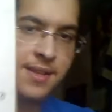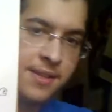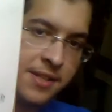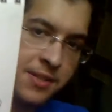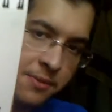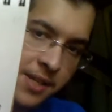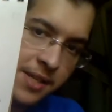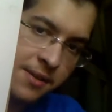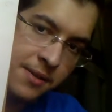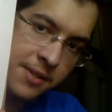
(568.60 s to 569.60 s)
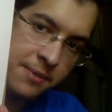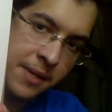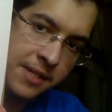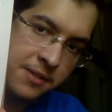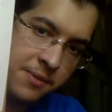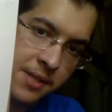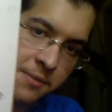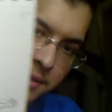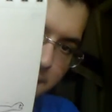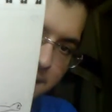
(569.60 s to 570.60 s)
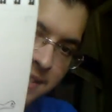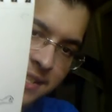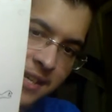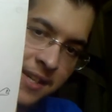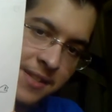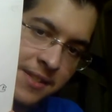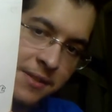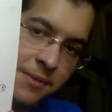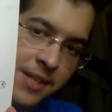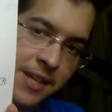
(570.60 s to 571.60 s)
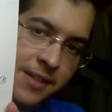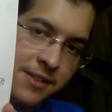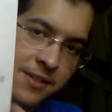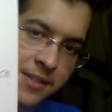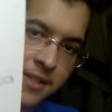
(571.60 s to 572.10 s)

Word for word: this past week was the 3 characters,